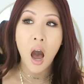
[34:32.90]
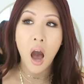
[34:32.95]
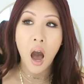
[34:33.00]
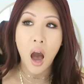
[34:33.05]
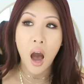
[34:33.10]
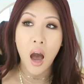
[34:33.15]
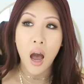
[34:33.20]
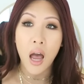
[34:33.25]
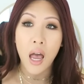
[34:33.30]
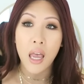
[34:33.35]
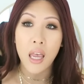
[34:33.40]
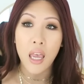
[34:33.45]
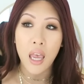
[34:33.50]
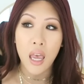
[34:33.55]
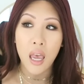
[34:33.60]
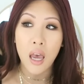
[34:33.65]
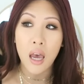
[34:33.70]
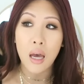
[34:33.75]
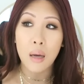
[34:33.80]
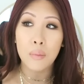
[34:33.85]
I
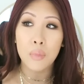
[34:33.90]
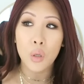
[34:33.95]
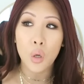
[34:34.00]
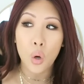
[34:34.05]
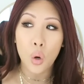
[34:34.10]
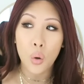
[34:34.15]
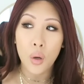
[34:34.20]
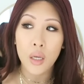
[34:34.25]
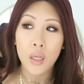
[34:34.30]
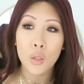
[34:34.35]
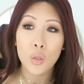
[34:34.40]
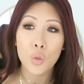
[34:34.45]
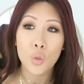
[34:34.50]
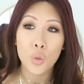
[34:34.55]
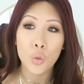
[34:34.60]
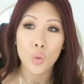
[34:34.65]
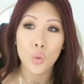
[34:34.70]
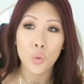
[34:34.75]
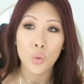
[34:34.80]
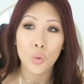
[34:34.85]
am going
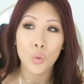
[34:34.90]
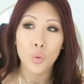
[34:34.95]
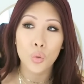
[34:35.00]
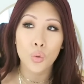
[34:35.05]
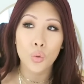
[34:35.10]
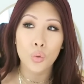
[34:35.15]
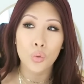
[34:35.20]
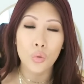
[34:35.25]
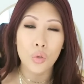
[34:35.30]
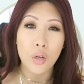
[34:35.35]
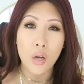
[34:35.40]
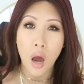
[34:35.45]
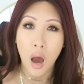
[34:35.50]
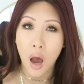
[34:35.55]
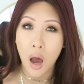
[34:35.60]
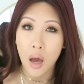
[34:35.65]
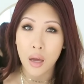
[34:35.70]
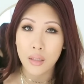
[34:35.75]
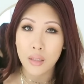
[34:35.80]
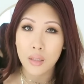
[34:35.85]
to
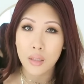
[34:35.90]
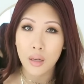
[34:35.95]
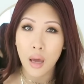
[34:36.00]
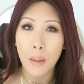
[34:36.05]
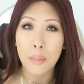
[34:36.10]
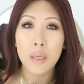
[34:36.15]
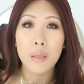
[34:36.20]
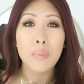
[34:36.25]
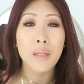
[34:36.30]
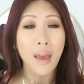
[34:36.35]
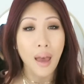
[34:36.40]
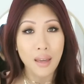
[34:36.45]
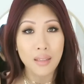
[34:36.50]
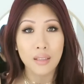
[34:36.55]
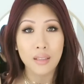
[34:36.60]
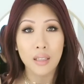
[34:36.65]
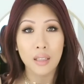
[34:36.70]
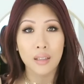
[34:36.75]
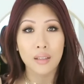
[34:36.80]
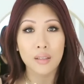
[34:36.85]
not, I'm gonna be
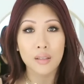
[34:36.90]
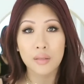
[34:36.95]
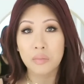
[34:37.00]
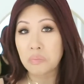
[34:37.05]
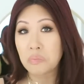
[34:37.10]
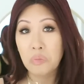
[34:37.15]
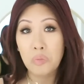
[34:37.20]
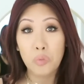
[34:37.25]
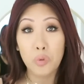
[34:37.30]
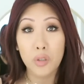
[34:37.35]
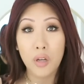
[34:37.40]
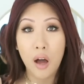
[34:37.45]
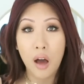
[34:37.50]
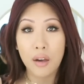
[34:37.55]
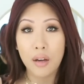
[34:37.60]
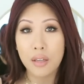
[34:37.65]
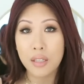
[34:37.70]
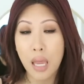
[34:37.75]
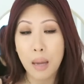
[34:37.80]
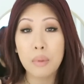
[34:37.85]
hesitant, real
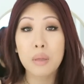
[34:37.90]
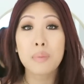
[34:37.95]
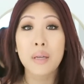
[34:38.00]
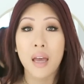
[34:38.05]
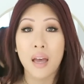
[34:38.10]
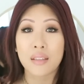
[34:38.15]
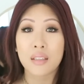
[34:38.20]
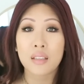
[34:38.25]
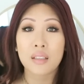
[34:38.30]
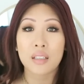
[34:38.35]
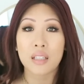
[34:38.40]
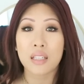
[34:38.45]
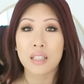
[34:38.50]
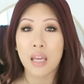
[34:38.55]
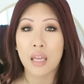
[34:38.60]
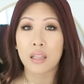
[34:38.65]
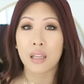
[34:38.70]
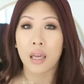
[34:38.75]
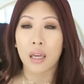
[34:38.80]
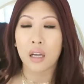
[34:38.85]
honest. I'm gonna be hesitant to
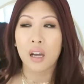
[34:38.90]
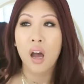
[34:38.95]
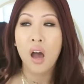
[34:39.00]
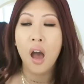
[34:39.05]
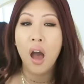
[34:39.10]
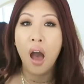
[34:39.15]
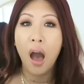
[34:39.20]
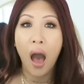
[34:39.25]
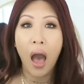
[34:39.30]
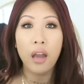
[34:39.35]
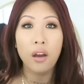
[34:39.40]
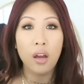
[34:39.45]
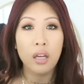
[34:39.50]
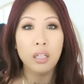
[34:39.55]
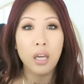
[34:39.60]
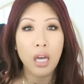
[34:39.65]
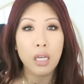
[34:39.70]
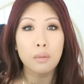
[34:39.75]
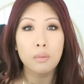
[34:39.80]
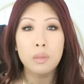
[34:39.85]
send like higher
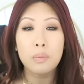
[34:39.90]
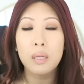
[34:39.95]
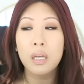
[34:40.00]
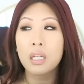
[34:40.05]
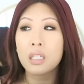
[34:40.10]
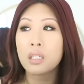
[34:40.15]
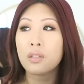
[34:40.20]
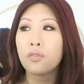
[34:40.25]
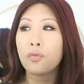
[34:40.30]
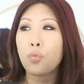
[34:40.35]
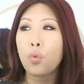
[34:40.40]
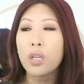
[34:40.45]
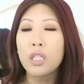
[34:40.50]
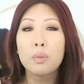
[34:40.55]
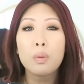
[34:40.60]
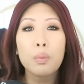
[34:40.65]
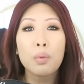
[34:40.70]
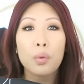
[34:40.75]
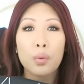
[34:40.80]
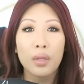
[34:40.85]
end items, because if once
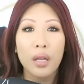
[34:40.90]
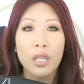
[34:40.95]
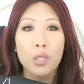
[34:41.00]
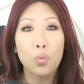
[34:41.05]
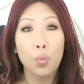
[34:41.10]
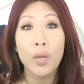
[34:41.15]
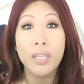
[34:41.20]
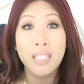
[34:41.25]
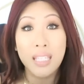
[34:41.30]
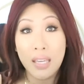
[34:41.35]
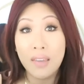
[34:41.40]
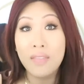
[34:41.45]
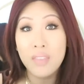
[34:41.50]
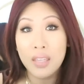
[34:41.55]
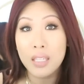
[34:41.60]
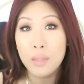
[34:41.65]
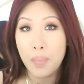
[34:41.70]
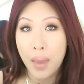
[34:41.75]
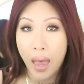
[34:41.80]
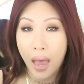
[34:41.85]
people realize what's in
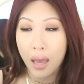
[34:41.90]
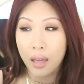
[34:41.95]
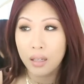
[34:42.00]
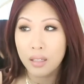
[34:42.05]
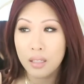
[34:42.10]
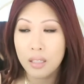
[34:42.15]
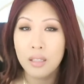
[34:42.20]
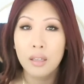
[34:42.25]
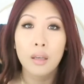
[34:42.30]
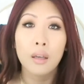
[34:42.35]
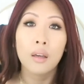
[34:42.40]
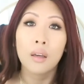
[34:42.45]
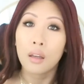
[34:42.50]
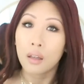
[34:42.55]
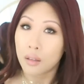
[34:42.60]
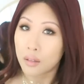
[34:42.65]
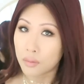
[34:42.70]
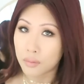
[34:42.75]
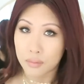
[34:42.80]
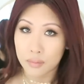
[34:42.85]
these bags,
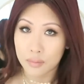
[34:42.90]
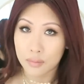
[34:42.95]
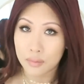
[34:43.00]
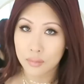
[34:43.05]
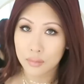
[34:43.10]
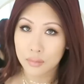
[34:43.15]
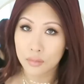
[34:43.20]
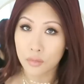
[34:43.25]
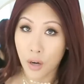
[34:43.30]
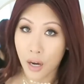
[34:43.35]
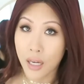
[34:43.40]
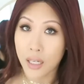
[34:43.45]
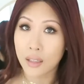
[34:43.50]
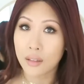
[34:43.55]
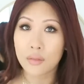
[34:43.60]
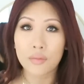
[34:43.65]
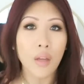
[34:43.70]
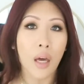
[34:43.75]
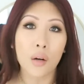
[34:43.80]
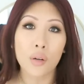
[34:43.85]

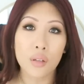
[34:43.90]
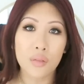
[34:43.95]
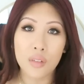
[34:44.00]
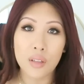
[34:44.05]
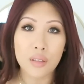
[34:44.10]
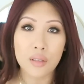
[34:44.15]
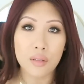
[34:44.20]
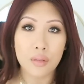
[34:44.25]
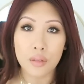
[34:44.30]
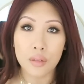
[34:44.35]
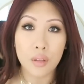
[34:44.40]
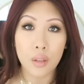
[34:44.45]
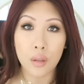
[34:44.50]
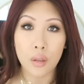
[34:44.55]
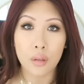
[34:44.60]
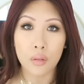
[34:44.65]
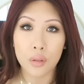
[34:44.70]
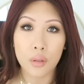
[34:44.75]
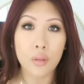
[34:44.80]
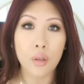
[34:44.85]
right? I don't even need, you
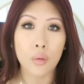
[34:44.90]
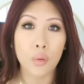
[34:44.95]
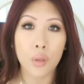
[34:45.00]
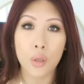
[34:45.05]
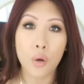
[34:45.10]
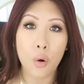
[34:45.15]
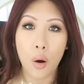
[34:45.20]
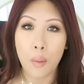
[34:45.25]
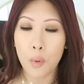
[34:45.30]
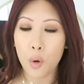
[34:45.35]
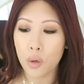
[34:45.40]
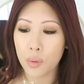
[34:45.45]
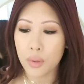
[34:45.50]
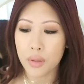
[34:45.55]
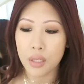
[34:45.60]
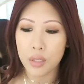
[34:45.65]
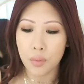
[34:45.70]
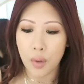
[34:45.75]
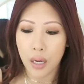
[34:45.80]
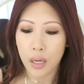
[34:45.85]
know, you know, you know where I'm going with
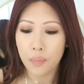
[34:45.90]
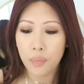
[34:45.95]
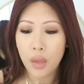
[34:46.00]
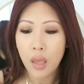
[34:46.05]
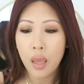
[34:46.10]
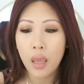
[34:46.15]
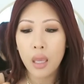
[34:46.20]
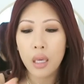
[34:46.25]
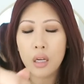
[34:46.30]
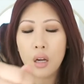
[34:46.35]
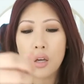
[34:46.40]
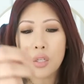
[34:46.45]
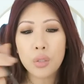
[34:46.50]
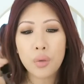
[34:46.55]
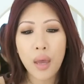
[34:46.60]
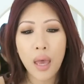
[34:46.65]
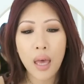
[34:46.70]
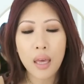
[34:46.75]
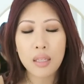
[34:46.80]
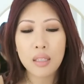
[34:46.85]
this, right? It also
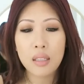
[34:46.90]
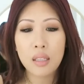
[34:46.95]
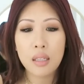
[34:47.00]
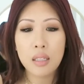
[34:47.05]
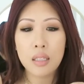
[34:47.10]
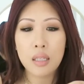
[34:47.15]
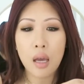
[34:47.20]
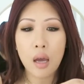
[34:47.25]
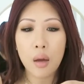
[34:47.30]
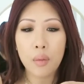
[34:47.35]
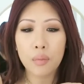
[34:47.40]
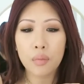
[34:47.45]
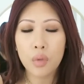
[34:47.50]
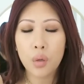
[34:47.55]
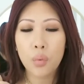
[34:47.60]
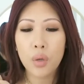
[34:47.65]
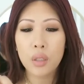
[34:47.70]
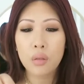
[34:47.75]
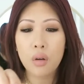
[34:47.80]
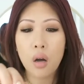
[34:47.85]
has this, um,
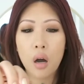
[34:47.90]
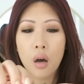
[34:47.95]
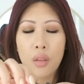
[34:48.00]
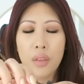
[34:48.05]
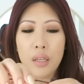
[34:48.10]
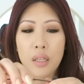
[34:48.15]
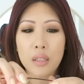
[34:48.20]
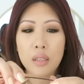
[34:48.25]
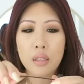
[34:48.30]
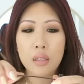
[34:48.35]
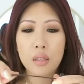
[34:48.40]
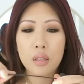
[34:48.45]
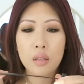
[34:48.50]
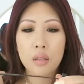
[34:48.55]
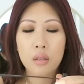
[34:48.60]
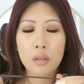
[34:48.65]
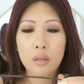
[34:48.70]
what do you call this?